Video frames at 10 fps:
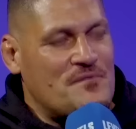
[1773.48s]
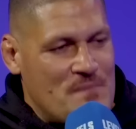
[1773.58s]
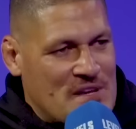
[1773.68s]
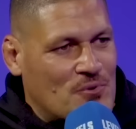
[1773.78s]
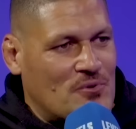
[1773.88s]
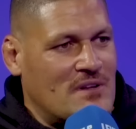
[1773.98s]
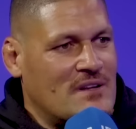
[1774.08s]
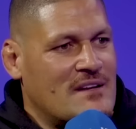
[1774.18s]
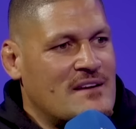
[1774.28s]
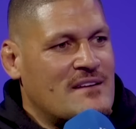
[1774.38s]
middle.
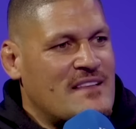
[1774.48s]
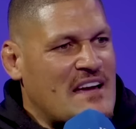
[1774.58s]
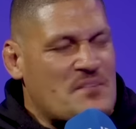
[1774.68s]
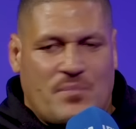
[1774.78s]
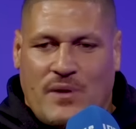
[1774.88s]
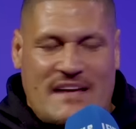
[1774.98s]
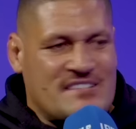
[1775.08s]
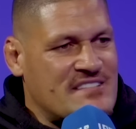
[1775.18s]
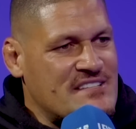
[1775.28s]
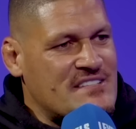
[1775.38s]
that can play
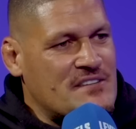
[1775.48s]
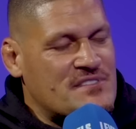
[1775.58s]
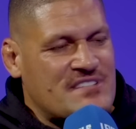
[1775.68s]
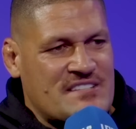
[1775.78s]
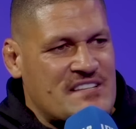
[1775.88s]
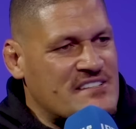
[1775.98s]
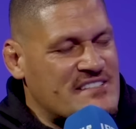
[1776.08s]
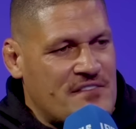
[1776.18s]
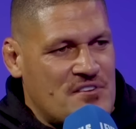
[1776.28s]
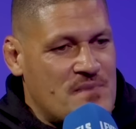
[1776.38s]
60 to
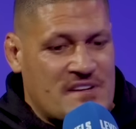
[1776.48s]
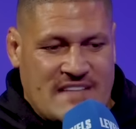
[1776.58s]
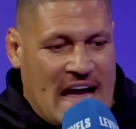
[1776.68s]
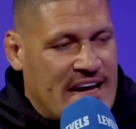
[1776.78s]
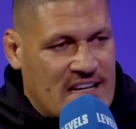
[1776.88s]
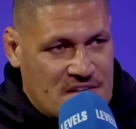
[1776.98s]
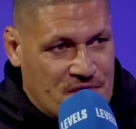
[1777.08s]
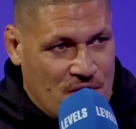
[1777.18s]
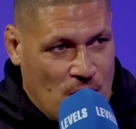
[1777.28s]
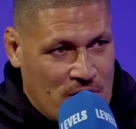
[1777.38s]
70 minutes, 80
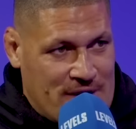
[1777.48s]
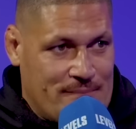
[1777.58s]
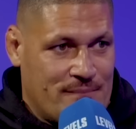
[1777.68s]
if you want him.